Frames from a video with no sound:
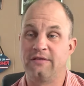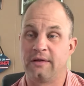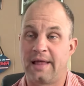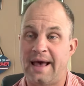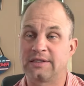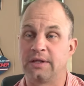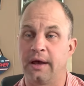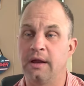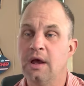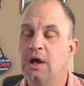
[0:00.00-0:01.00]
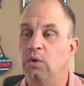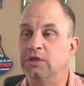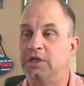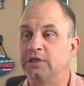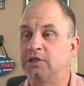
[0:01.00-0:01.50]
And last night
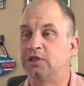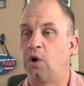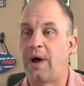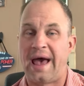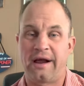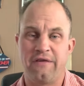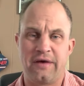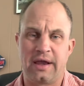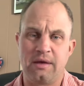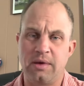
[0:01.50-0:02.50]
was just so aggravating,